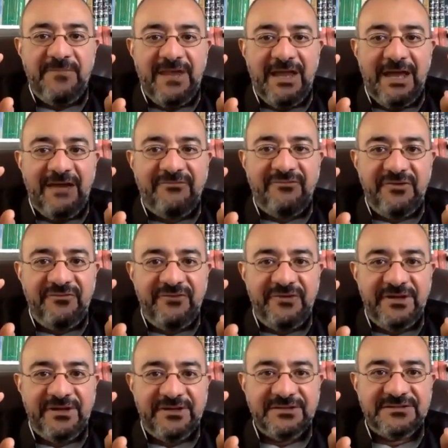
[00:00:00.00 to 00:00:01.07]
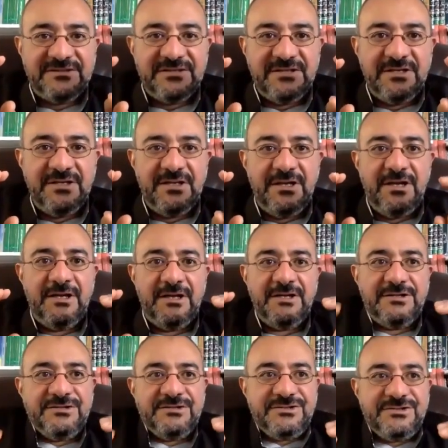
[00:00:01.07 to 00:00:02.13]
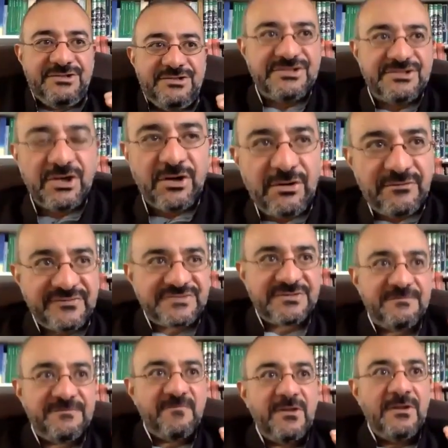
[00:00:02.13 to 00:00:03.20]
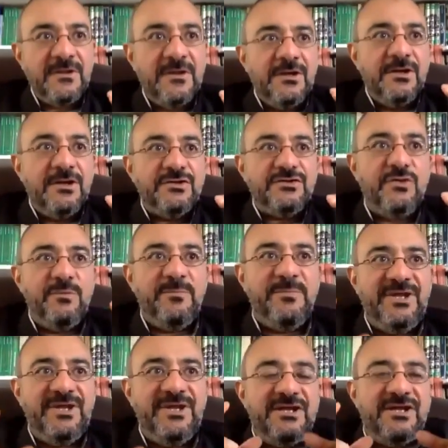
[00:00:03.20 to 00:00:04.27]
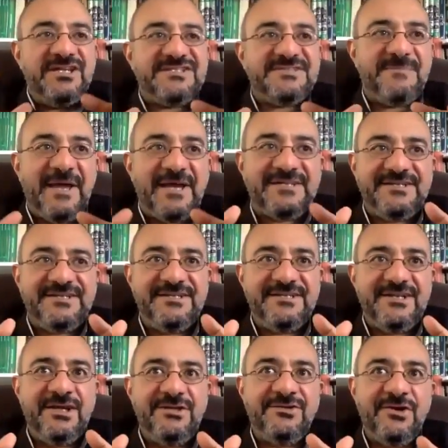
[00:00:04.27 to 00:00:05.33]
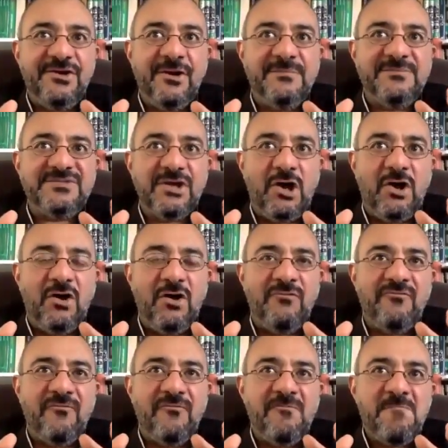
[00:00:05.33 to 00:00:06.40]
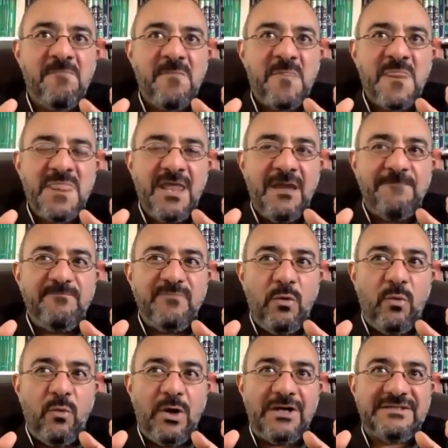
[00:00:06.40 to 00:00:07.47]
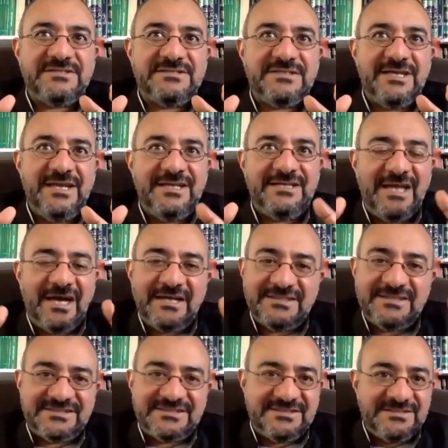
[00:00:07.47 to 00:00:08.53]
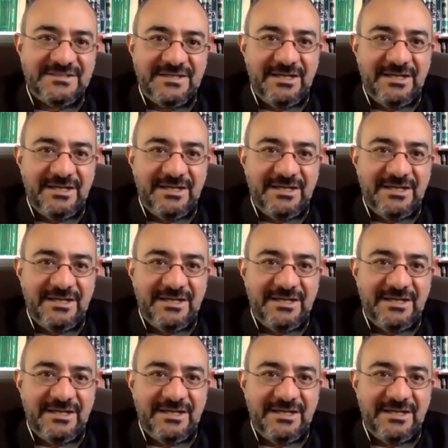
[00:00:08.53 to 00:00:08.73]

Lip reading: Every field deserves to be respected in terms of what it does.